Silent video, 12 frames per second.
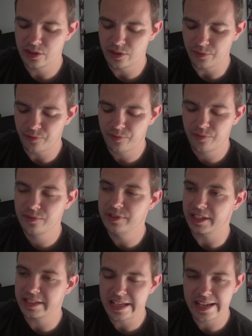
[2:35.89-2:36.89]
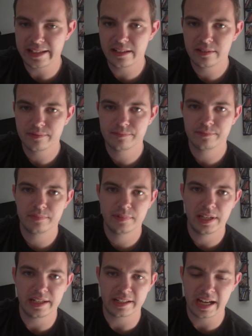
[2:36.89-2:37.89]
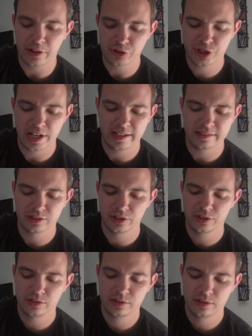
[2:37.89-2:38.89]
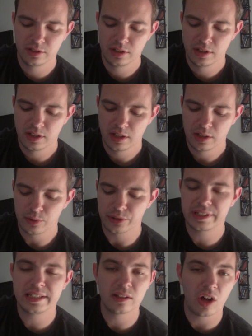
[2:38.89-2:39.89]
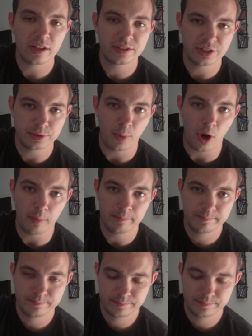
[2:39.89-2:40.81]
The kid and Kyle Chandler, well, the kid lost his mom.